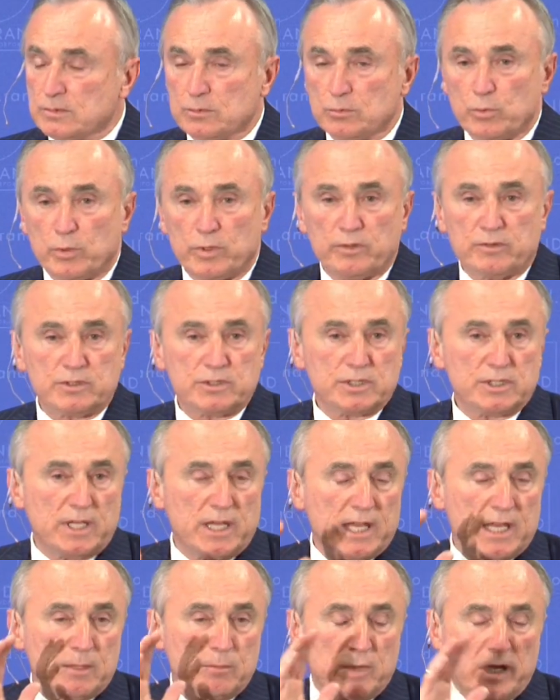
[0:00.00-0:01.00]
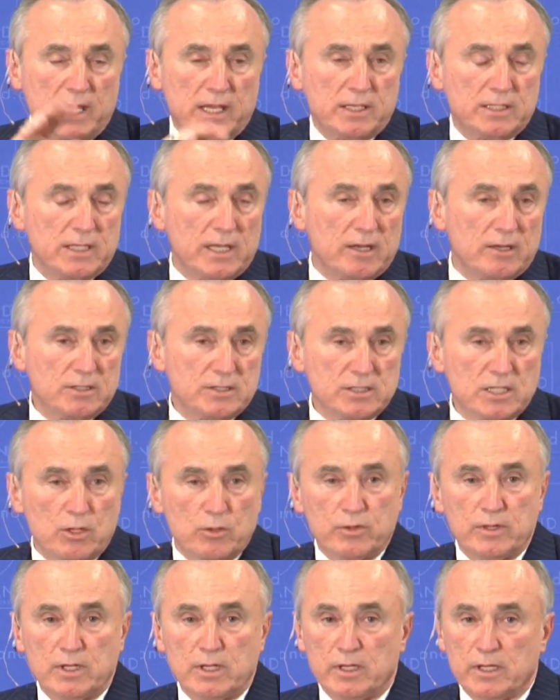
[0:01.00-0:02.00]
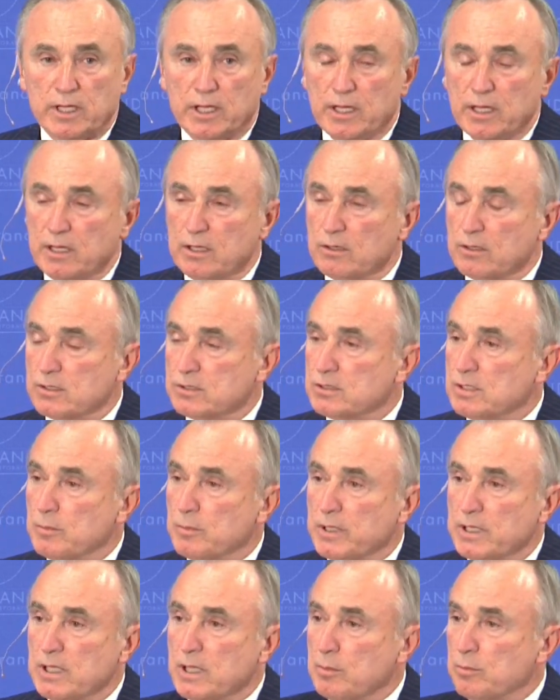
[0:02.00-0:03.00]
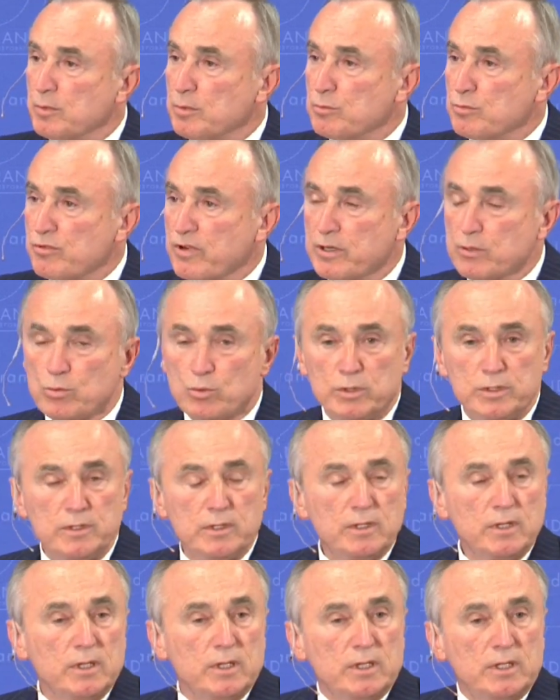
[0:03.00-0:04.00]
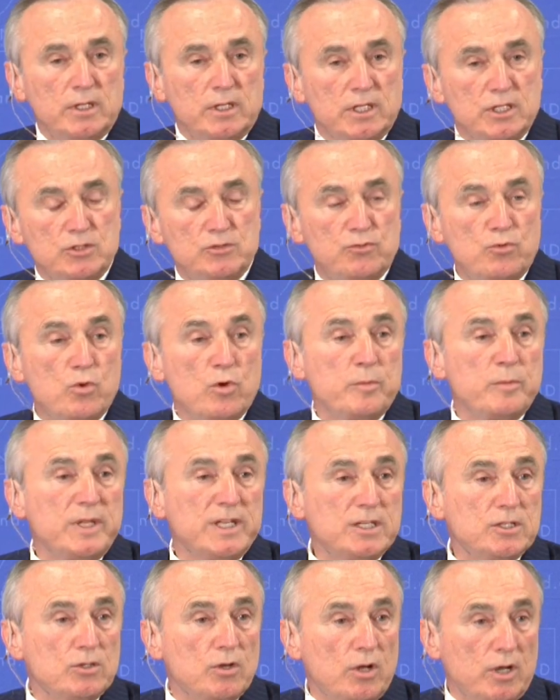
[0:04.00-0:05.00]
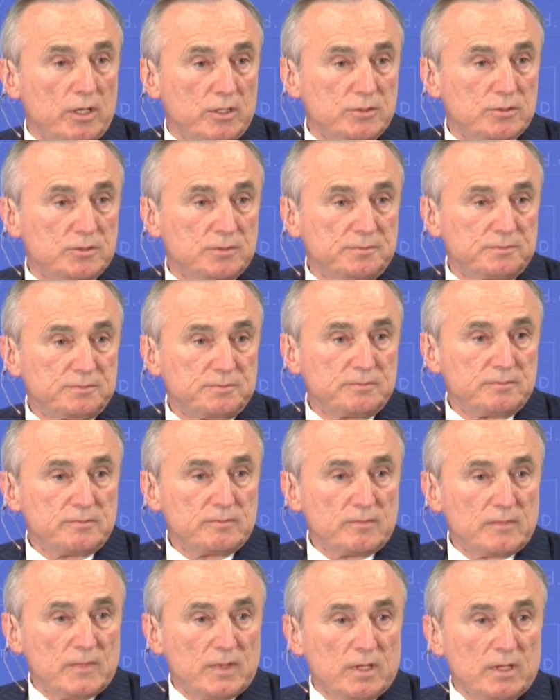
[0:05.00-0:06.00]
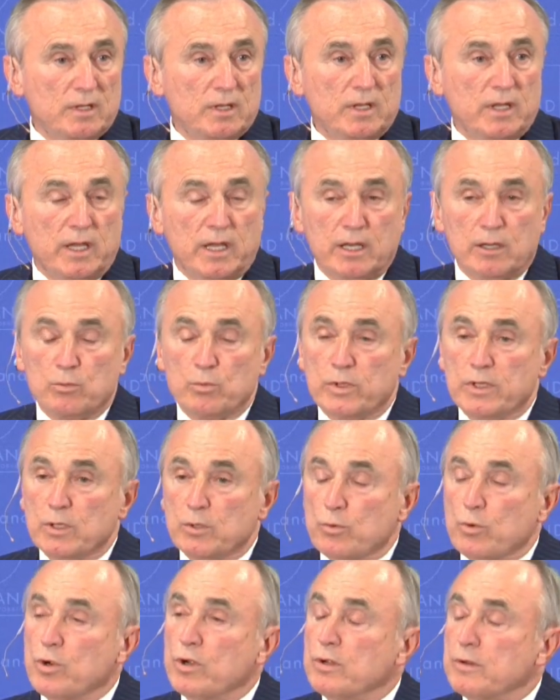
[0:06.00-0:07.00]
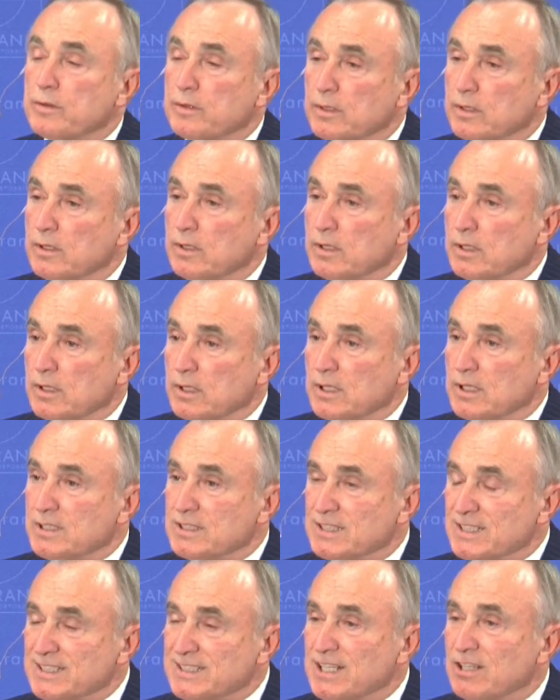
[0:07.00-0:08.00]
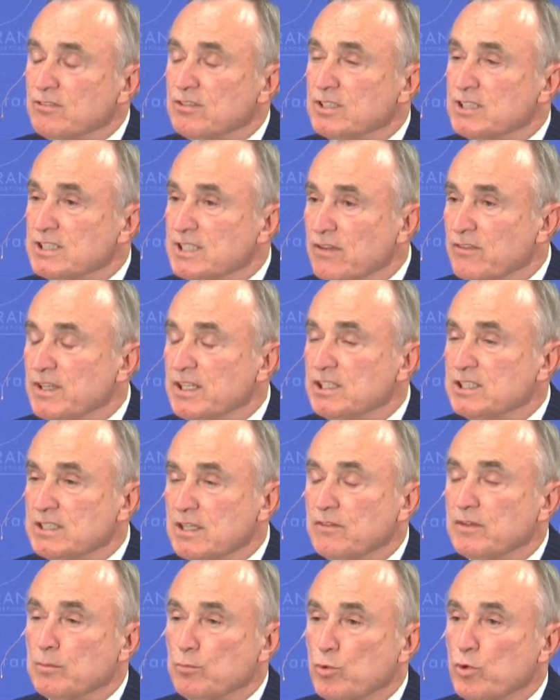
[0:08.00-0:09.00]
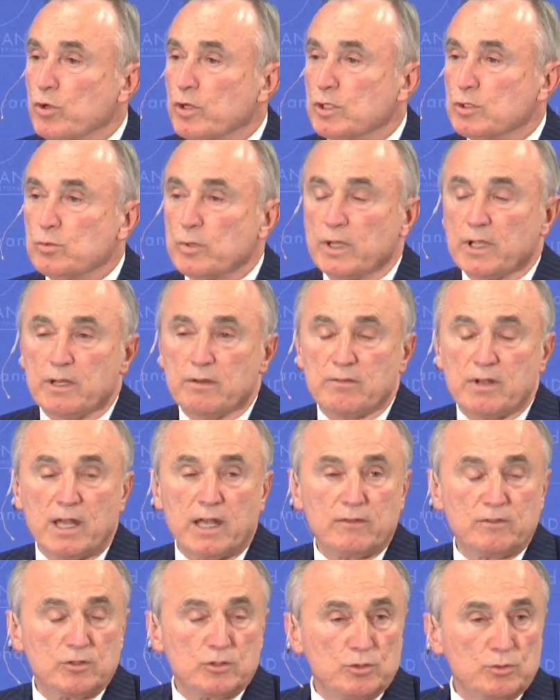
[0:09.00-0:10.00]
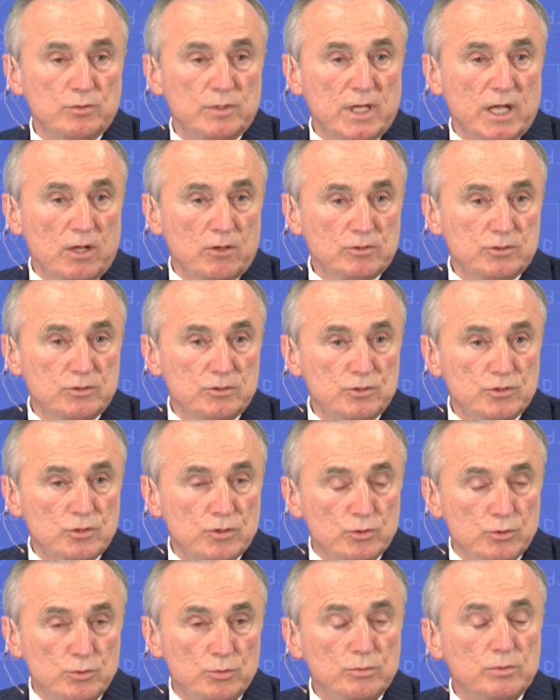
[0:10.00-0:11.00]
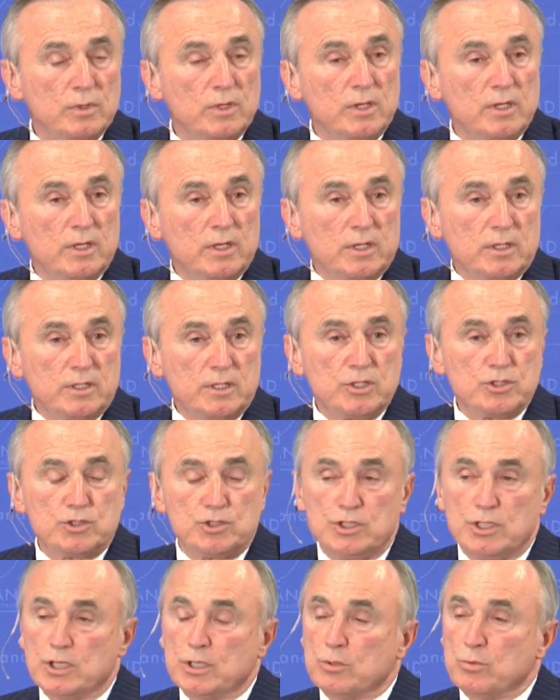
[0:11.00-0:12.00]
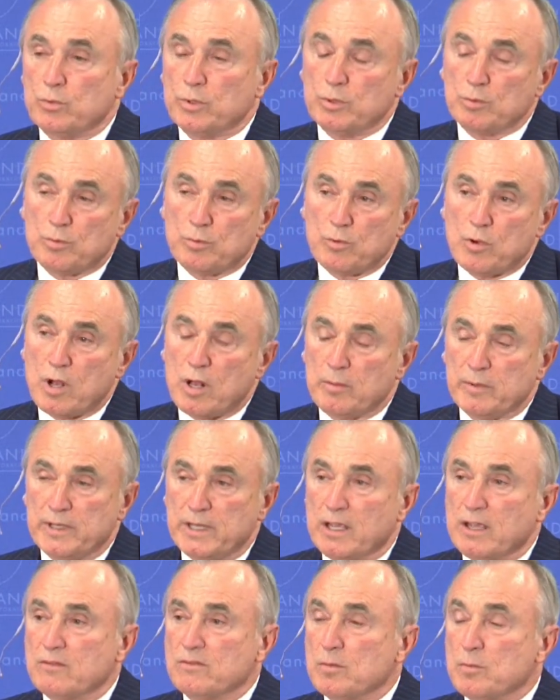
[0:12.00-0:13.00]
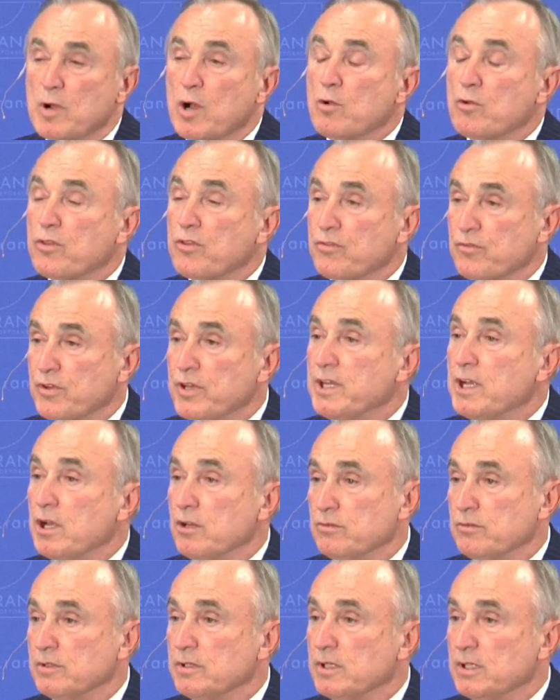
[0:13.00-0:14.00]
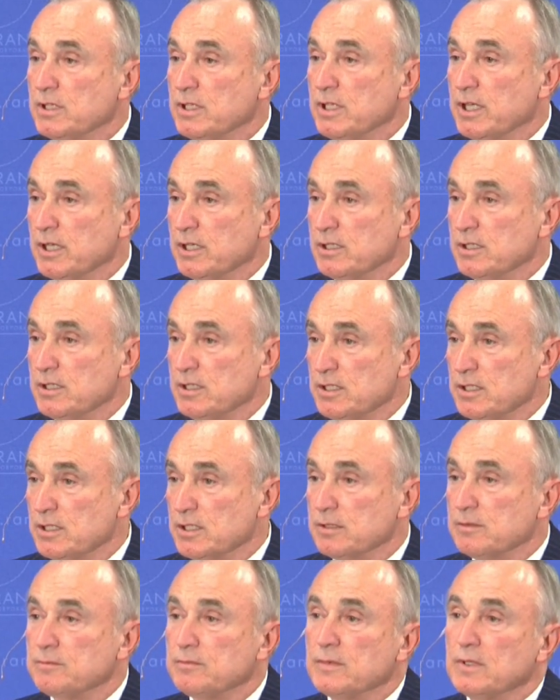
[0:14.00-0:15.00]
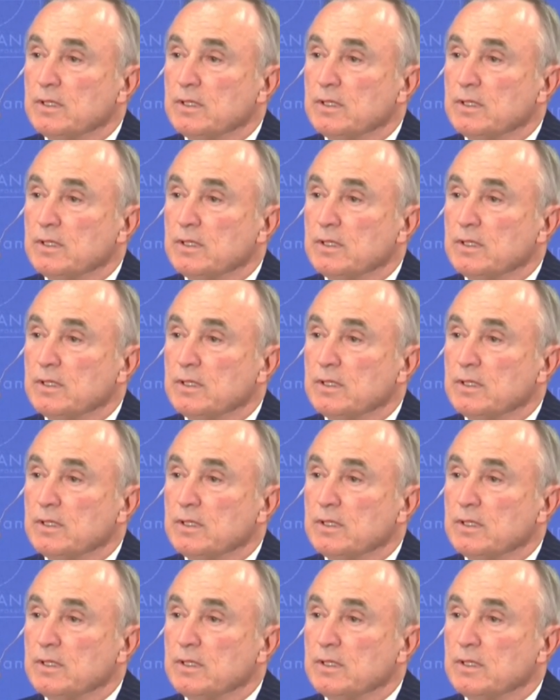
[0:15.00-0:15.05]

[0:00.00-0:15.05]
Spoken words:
whether it's a gangbanger down in South LA or somebody up in Brentwood, is $4 million. And when there were 677 murders when I arrived in 2002, this year we will probably have about 300 at the end of the year.